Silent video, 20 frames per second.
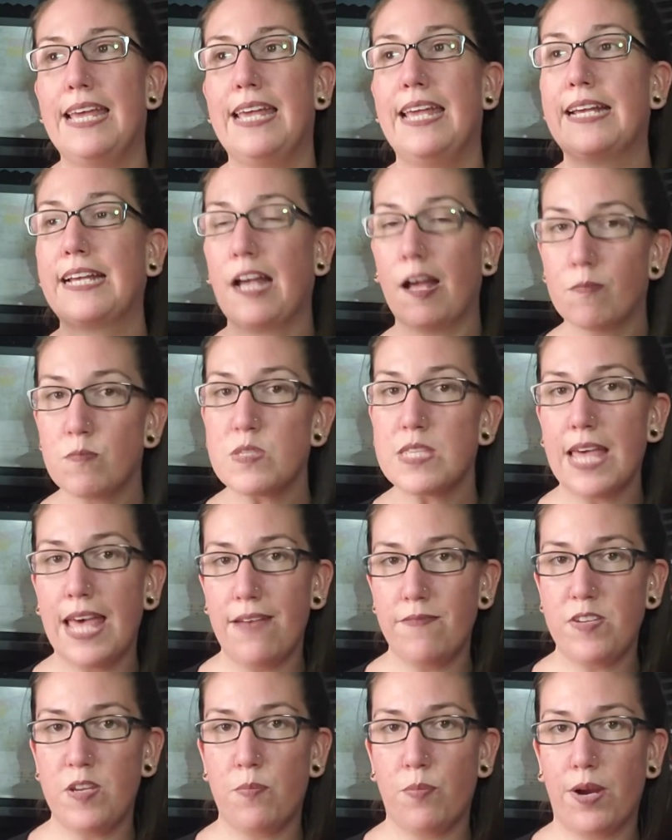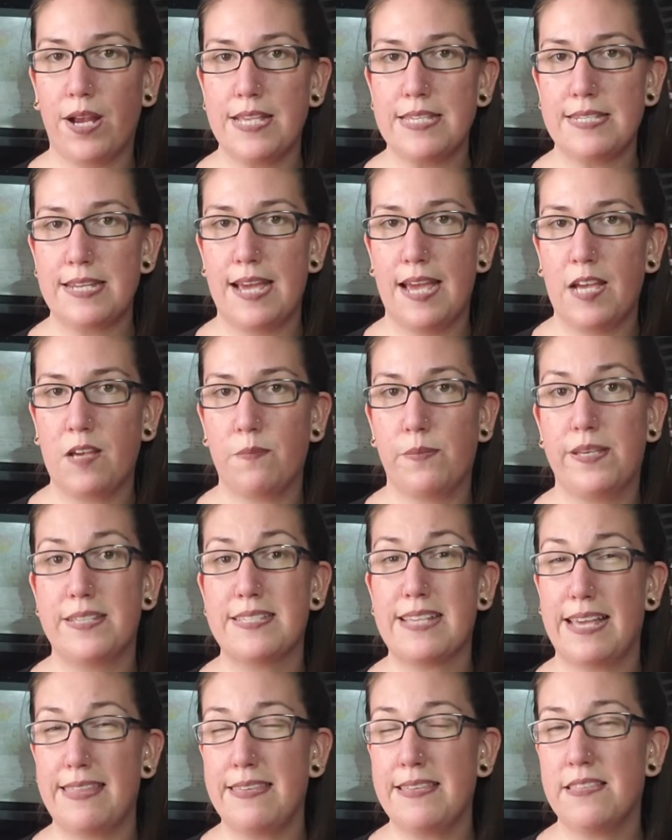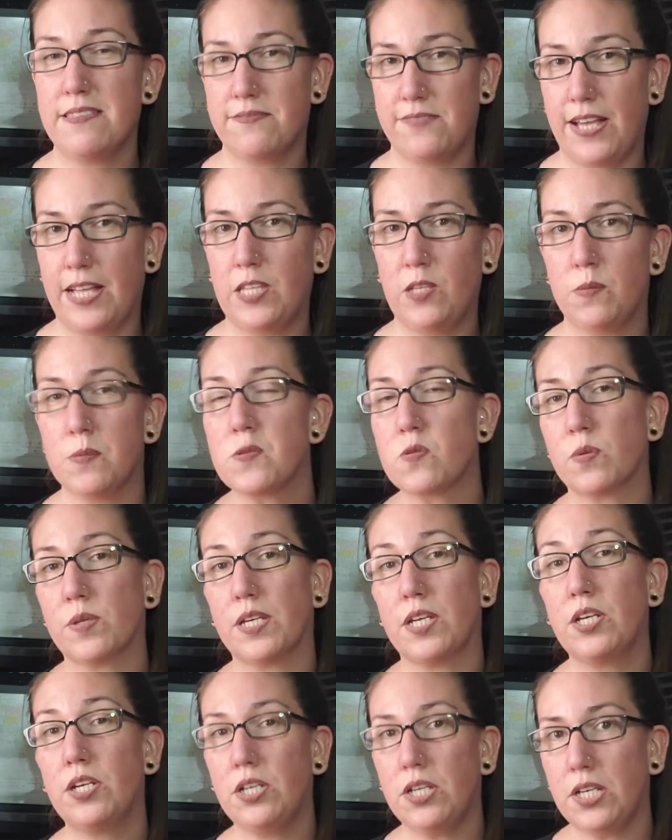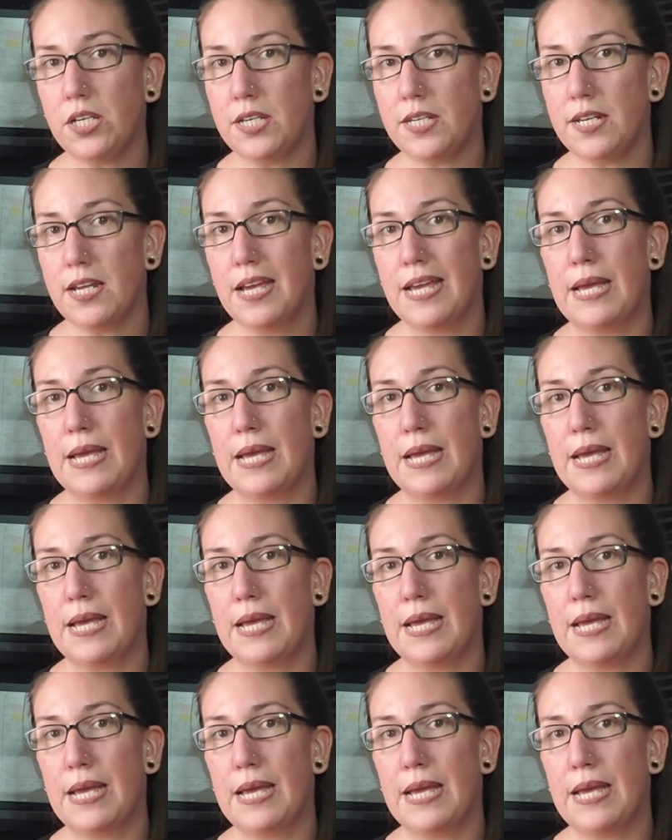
It comes with a hefty price tag because I think the value is really good,